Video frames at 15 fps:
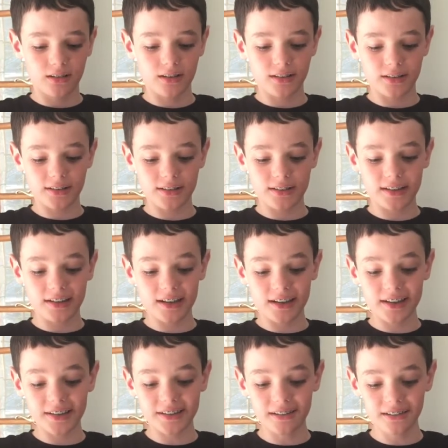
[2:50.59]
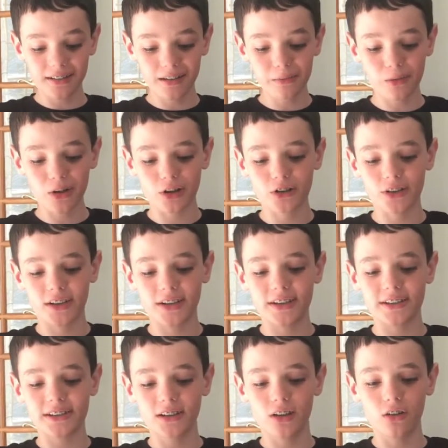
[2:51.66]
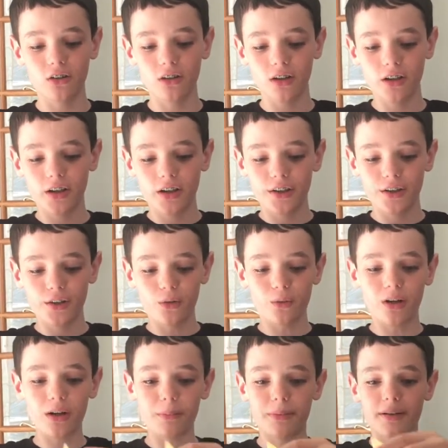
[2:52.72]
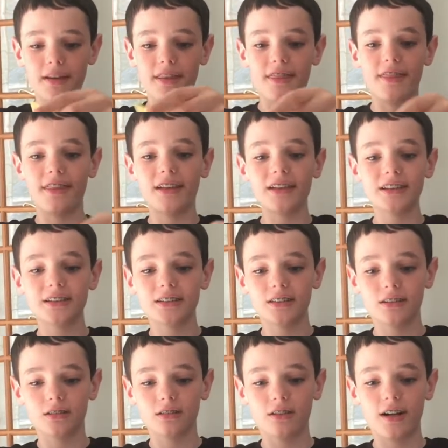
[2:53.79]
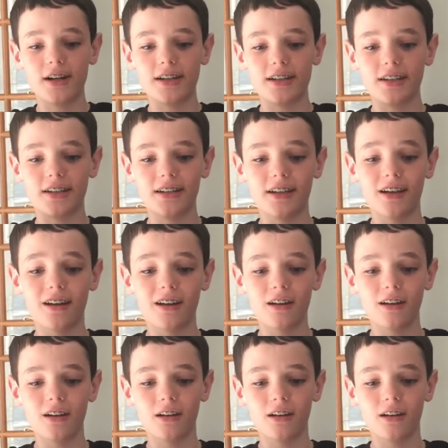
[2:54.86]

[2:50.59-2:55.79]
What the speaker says: that gets a little more tricky. So you'll want to put this right here,